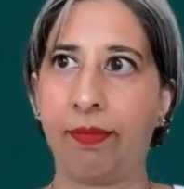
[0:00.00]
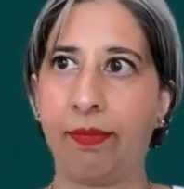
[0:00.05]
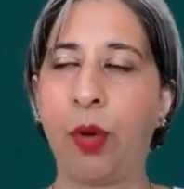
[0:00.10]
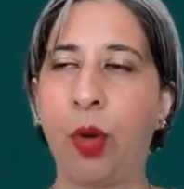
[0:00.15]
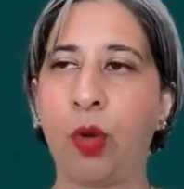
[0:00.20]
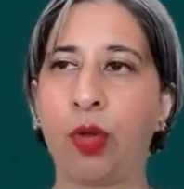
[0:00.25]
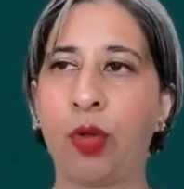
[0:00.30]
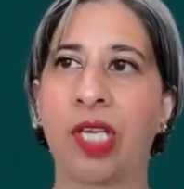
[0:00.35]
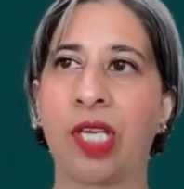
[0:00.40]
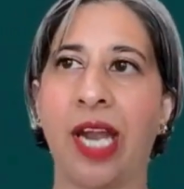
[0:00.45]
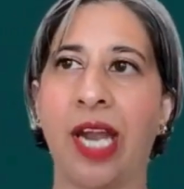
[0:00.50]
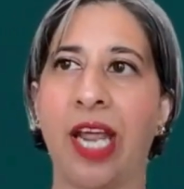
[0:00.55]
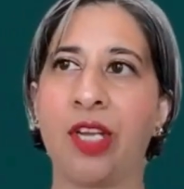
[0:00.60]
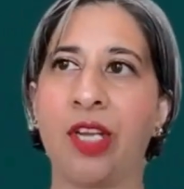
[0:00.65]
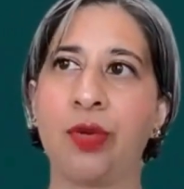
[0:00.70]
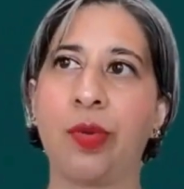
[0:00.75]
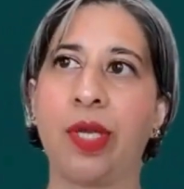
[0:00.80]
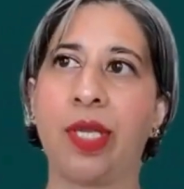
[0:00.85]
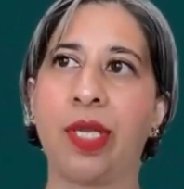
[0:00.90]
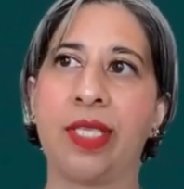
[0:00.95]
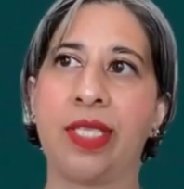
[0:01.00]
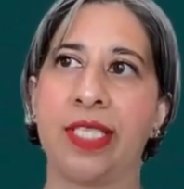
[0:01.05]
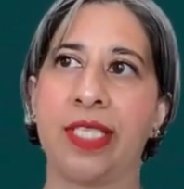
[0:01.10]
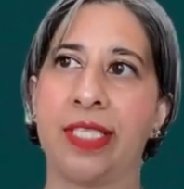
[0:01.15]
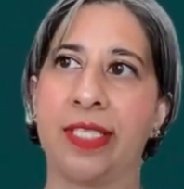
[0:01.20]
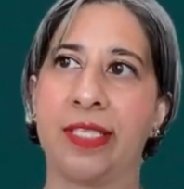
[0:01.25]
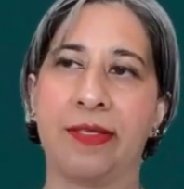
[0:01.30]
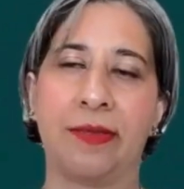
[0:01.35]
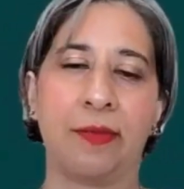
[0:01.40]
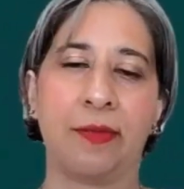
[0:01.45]
postgraduate,
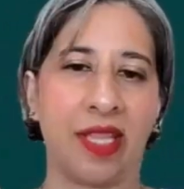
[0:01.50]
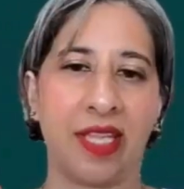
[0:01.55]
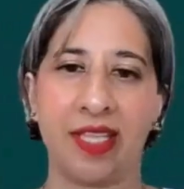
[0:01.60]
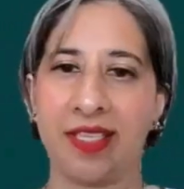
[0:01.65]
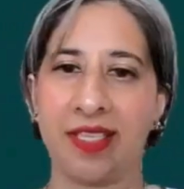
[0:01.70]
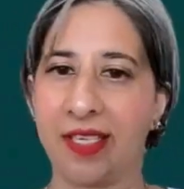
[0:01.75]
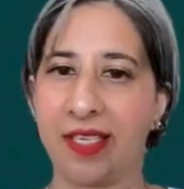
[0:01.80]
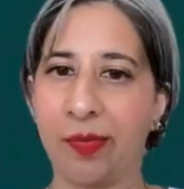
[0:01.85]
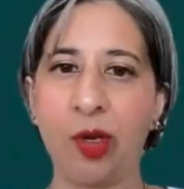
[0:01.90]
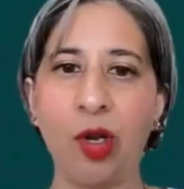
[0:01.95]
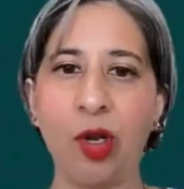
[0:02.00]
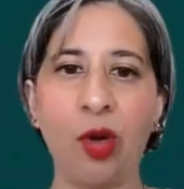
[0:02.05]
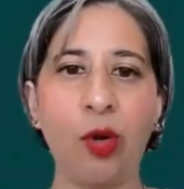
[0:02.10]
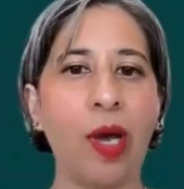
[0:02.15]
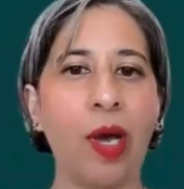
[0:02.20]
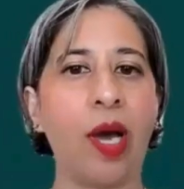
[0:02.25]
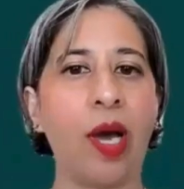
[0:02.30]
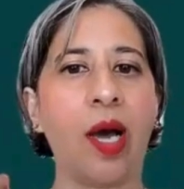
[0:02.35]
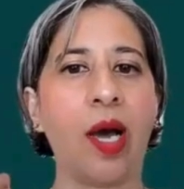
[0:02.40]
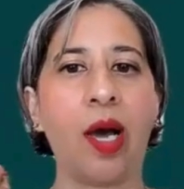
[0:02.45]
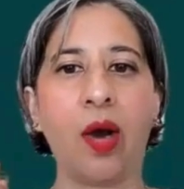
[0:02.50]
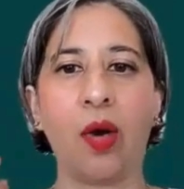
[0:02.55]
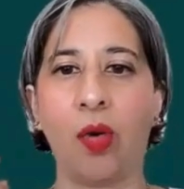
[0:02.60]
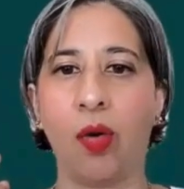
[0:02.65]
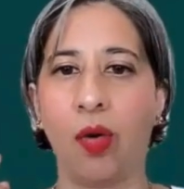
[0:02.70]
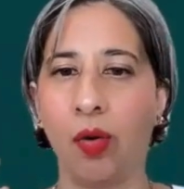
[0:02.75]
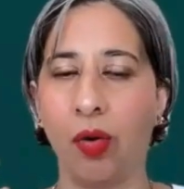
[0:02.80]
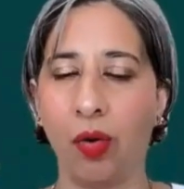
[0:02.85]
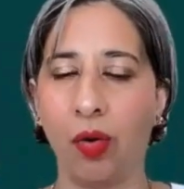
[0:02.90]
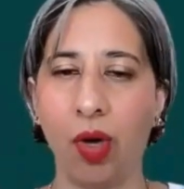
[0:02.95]
whether it's a diploma
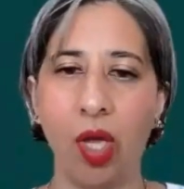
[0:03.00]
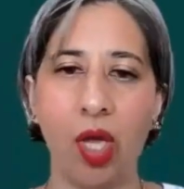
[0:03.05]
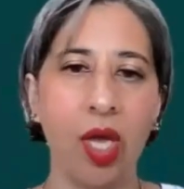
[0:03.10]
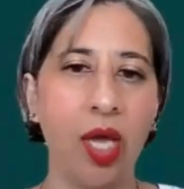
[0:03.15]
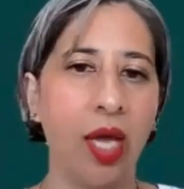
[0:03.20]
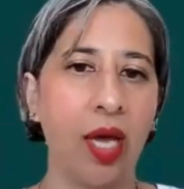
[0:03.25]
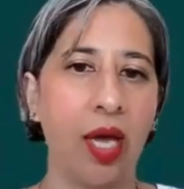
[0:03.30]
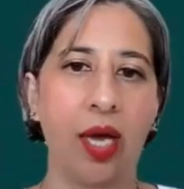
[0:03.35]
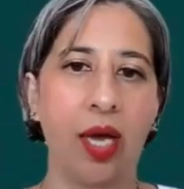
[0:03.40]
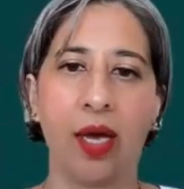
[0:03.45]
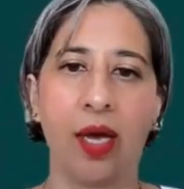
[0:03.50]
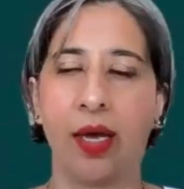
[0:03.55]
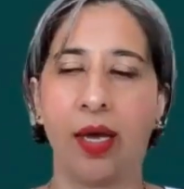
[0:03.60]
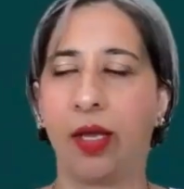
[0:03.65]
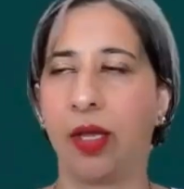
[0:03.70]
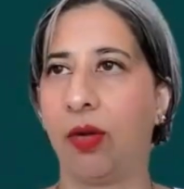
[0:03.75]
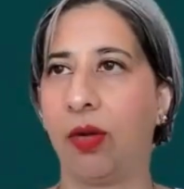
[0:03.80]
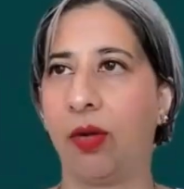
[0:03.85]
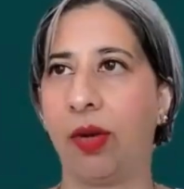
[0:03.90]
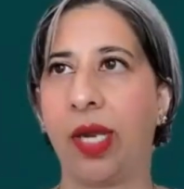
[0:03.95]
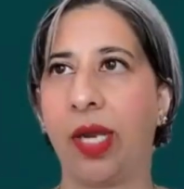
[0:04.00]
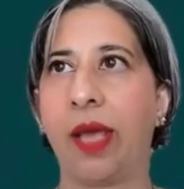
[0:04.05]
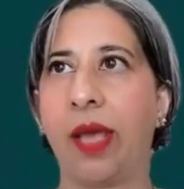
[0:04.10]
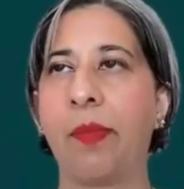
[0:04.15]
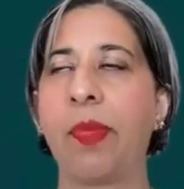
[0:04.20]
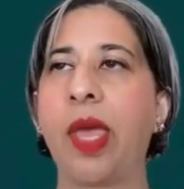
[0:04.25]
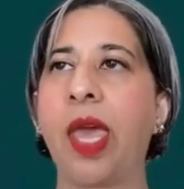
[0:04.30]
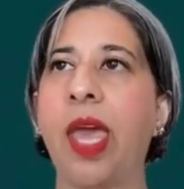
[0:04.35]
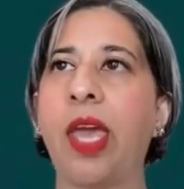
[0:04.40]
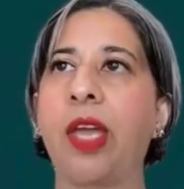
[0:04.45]
or an
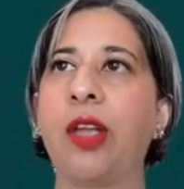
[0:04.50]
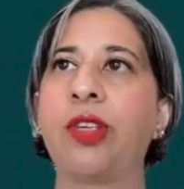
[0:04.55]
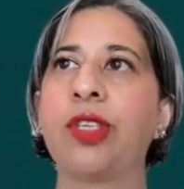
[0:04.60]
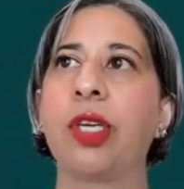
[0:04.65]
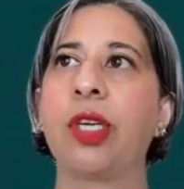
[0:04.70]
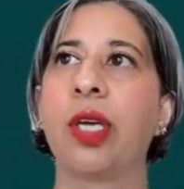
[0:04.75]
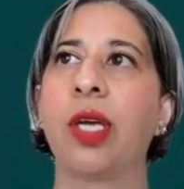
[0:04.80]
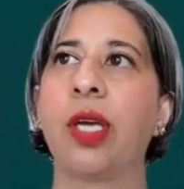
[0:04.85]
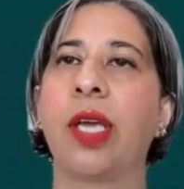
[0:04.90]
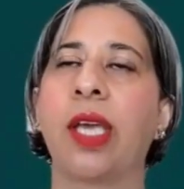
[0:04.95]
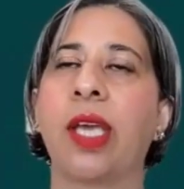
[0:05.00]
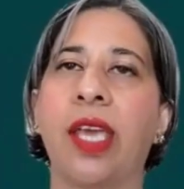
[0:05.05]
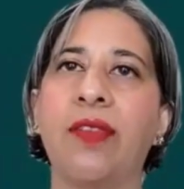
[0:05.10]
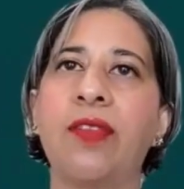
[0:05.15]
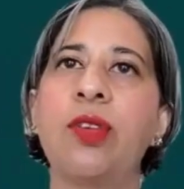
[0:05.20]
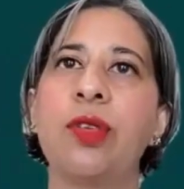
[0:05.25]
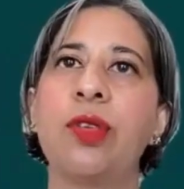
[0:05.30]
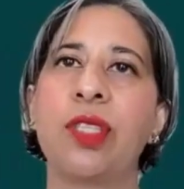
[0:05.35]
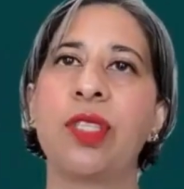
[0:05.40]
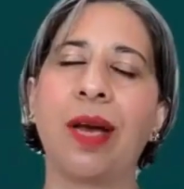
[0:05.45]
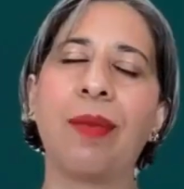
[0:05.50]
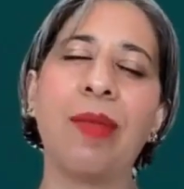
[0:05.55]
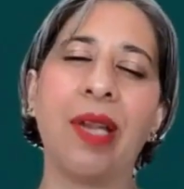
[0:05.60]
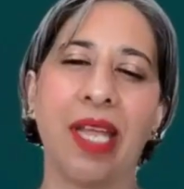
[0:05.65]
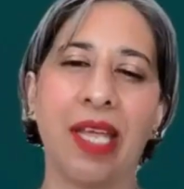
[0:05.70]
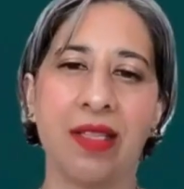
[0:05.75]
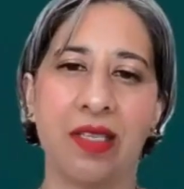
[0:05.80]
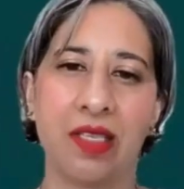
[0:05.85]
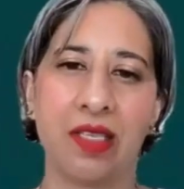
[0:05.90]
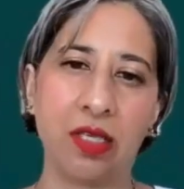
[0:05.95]
MPH, gives you some
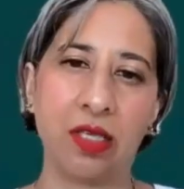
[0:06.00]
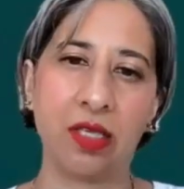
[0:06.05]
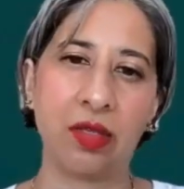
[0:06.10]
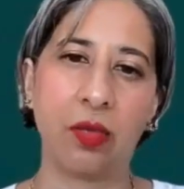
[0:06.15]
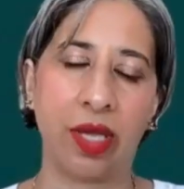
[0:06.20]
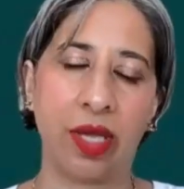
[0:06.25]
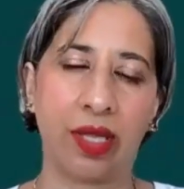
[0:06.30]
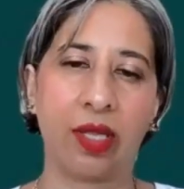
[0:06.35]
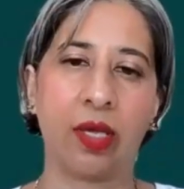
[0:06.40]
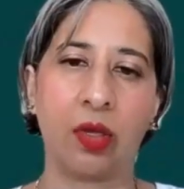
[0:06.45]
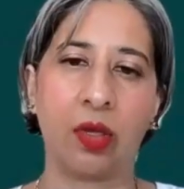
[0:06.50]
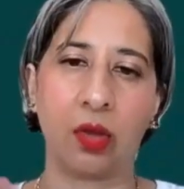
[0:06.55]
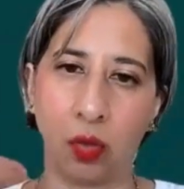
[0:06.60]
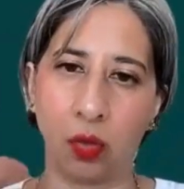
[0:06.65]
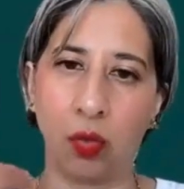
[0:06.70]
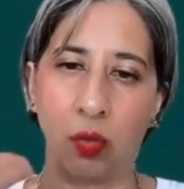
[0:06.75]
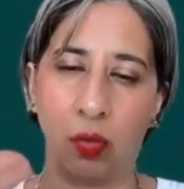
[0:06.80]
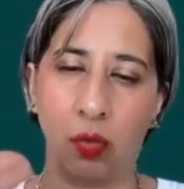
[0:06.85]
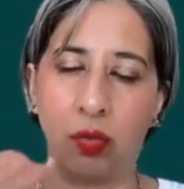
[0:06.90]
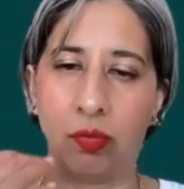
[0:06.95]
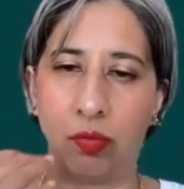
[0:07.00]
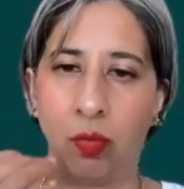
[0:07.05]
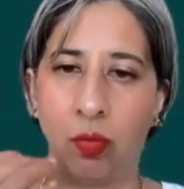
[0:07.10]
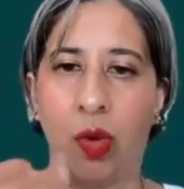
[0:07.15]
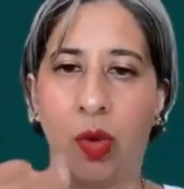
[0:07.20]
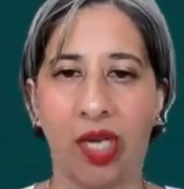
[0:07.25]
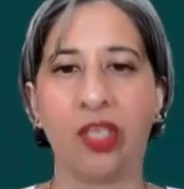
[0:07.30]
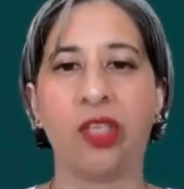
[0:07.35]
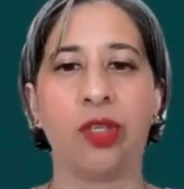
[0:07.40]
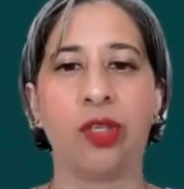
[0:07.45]
lens into whether you
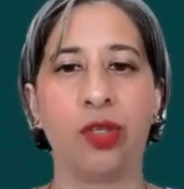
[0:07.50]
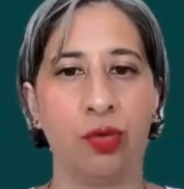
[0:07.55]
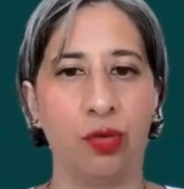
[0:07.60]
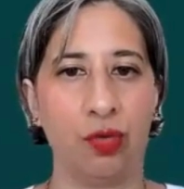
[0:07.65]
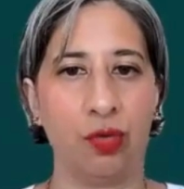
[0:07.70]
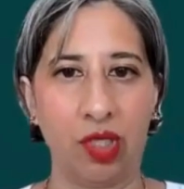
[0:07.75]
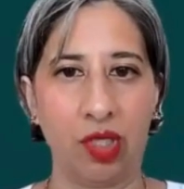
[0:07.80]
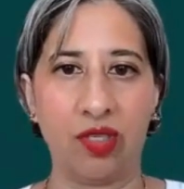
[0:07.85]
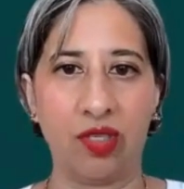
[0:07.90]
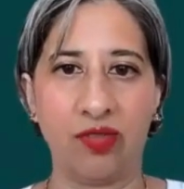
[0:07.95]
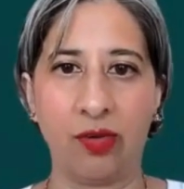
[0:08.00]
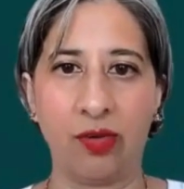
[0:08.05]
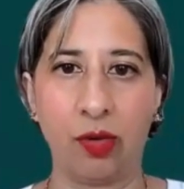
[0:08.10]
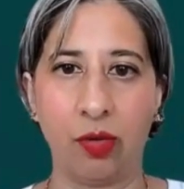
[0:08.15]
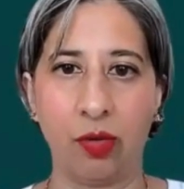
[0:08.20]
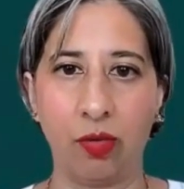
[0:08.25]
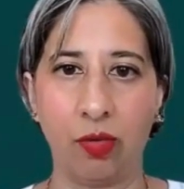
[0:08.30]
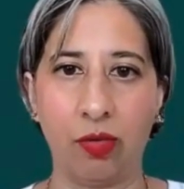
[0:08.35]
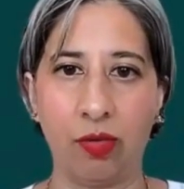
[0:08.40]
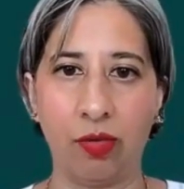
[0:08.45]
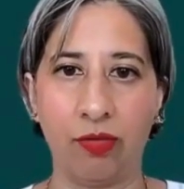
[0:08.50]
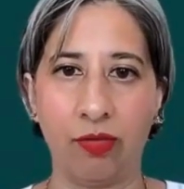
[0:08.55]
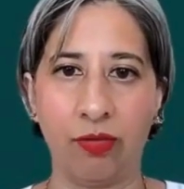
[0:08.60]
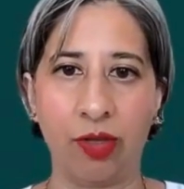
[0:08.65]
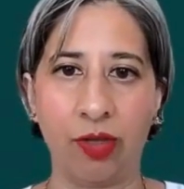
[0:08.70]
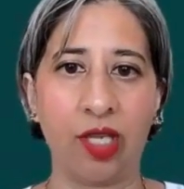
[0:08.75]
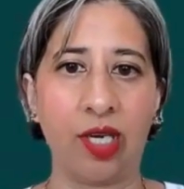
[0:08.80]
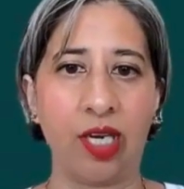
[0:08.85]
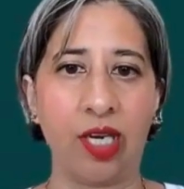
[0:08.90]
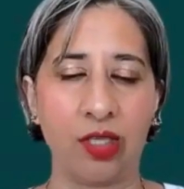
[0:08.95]
want to do this for
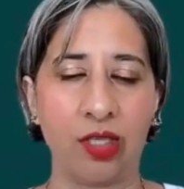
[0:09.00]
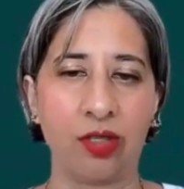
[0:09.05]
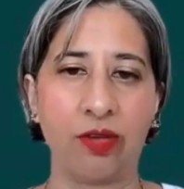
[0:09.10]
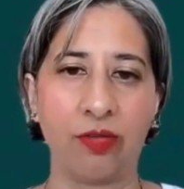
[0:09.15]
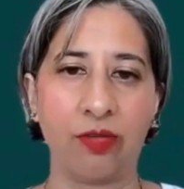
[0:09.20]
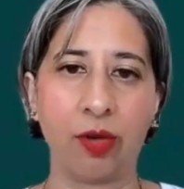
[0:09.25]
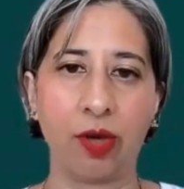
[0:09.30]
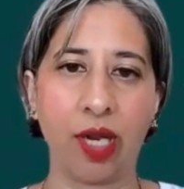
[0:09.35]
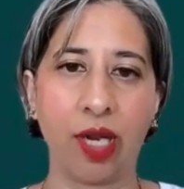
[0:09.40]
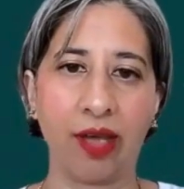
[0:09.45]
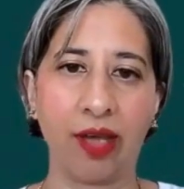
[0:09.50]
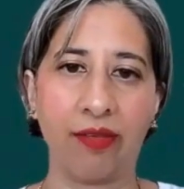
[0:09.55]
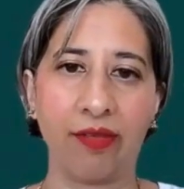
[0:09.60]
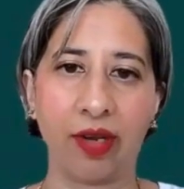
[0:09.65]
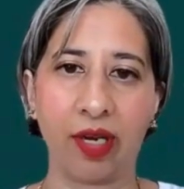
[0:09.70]
the rest of your life.